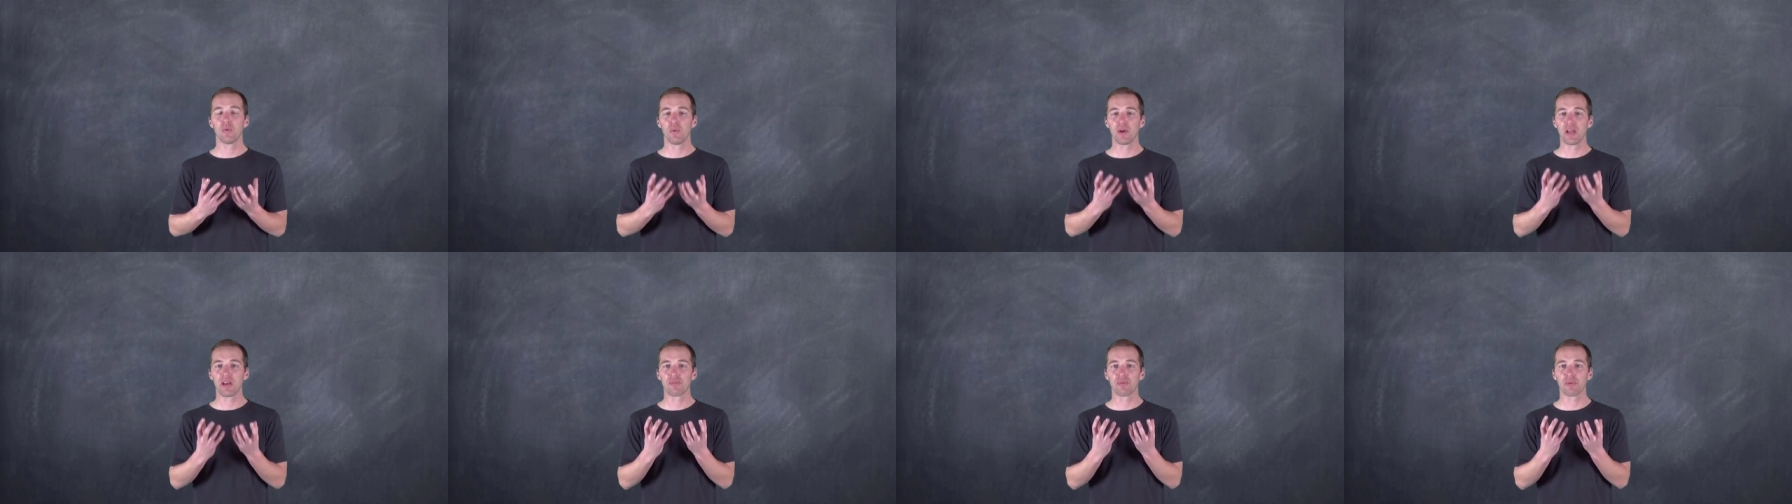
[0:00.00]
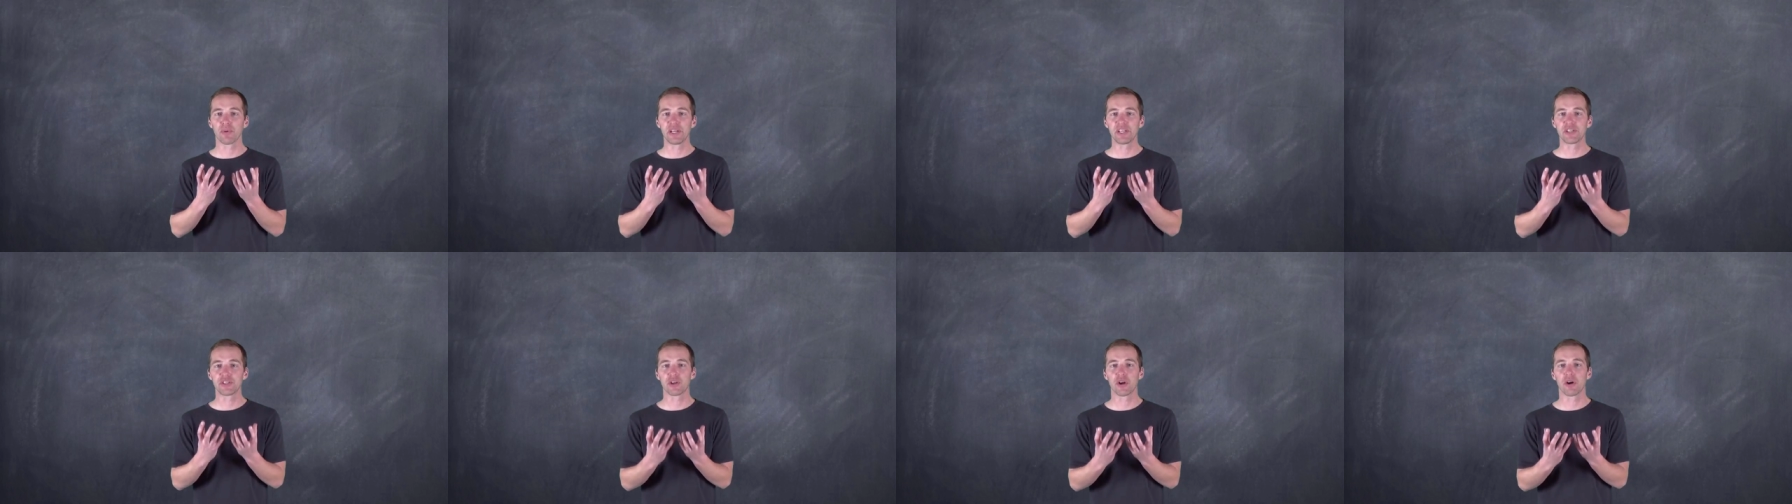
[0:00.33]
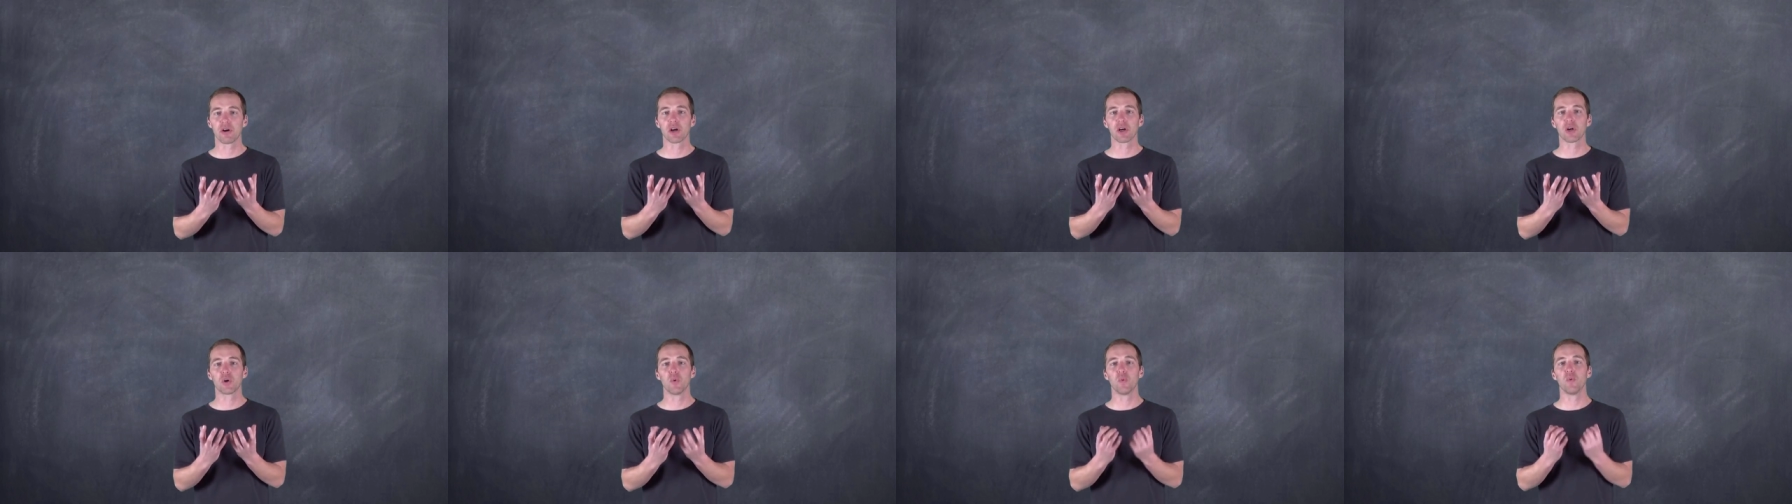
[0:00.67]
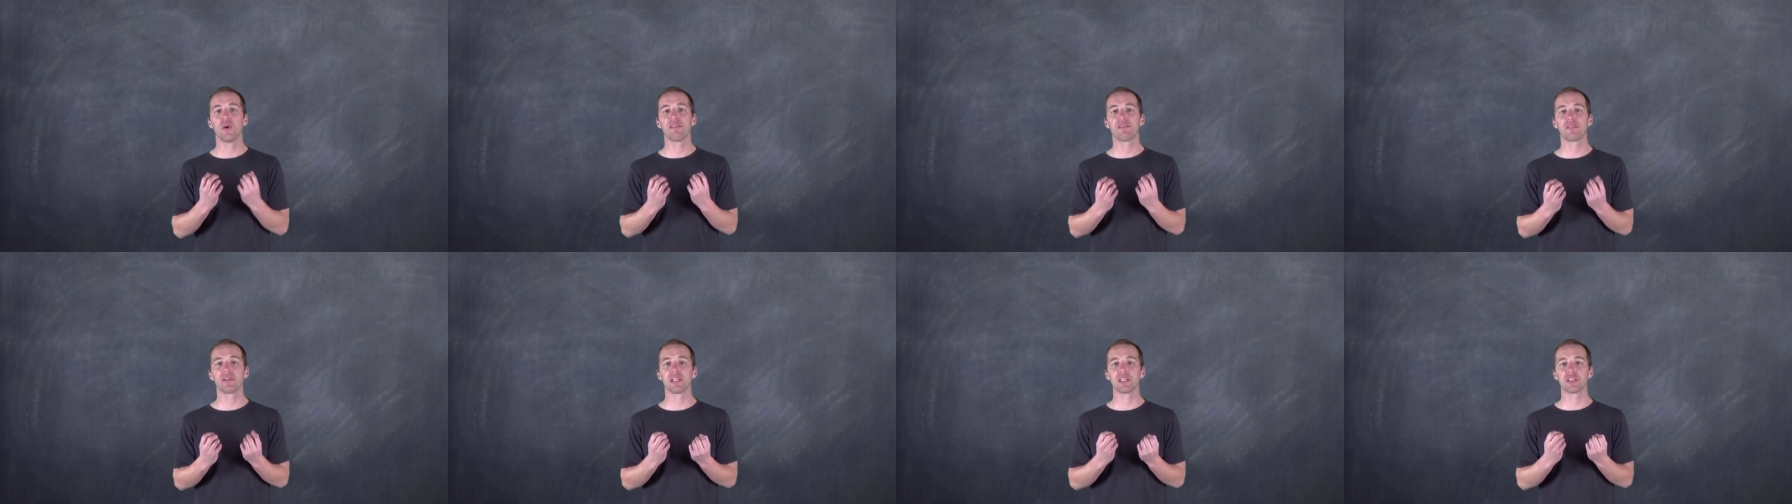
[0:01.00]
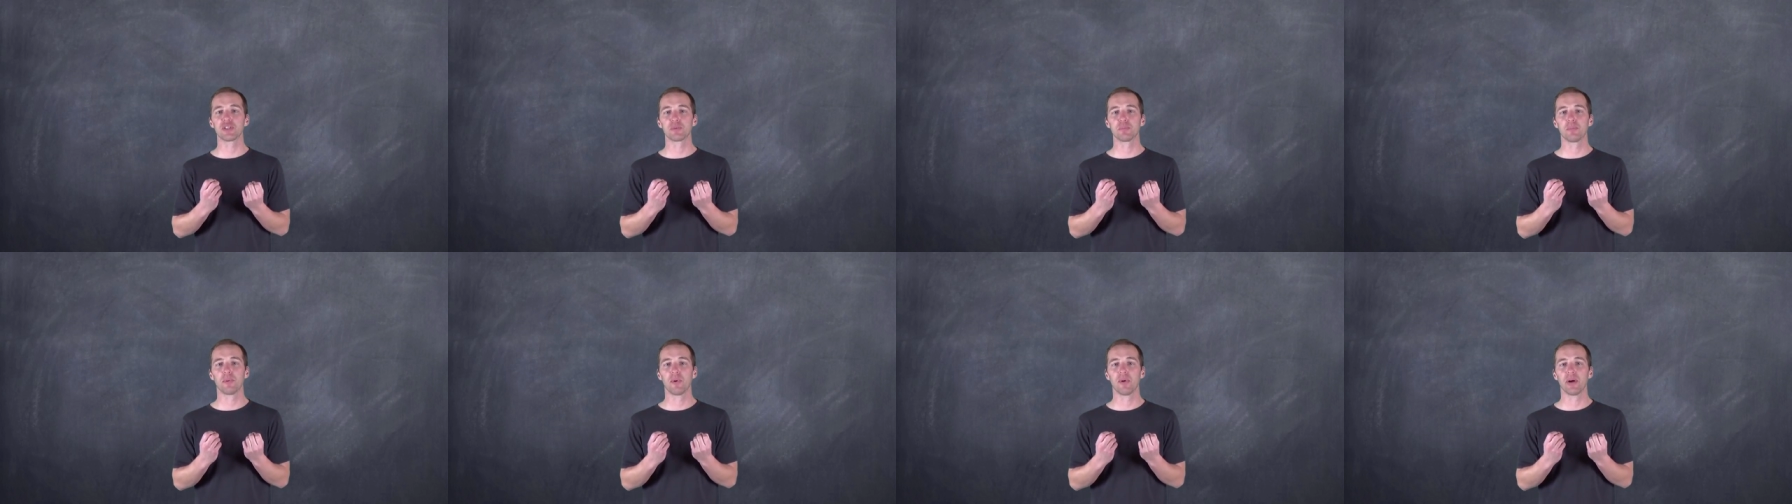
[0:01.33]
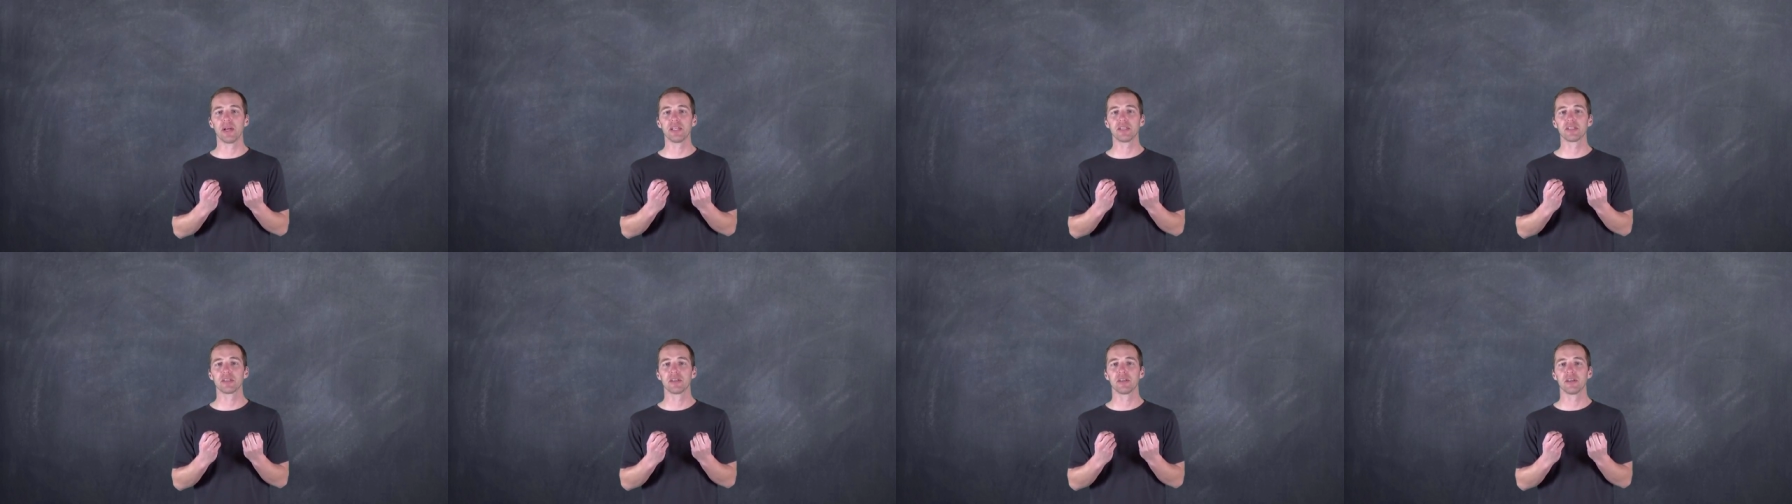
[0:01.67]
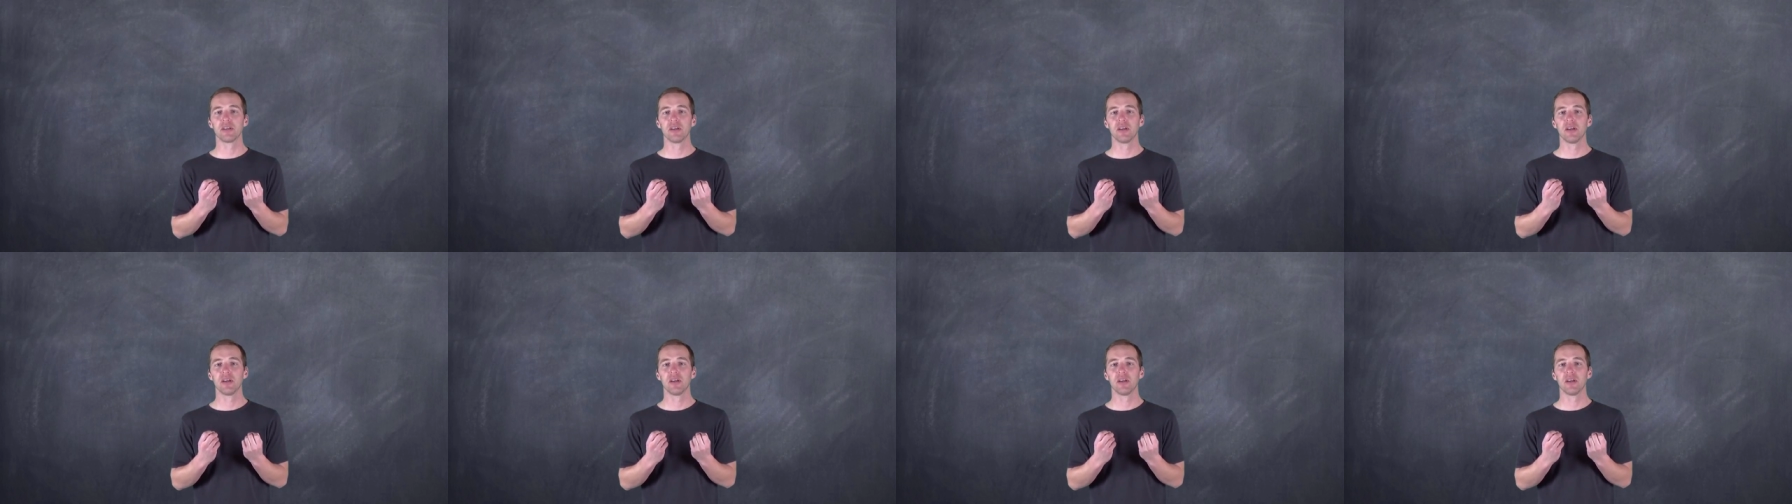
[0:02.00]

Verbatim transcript: we have reached our equivalence point.